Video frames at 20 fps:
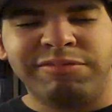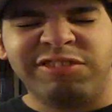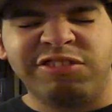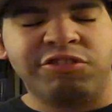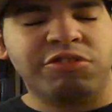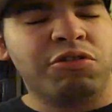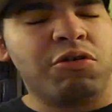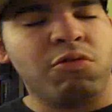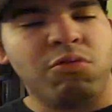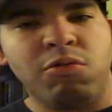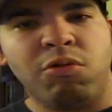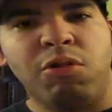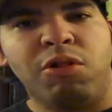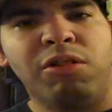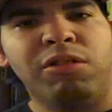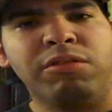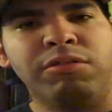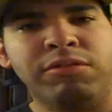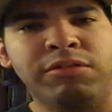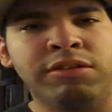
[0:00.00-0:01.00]

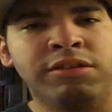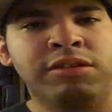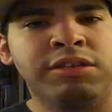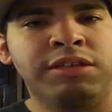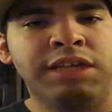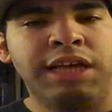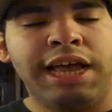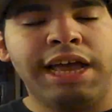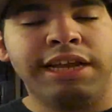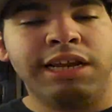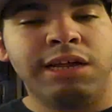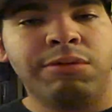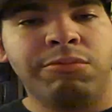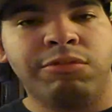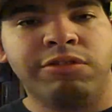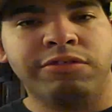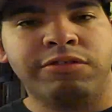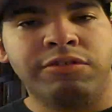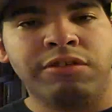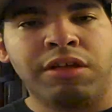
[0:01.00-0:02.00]
school, and it
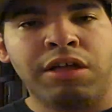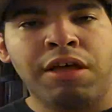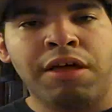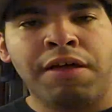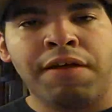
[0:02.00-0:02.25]
was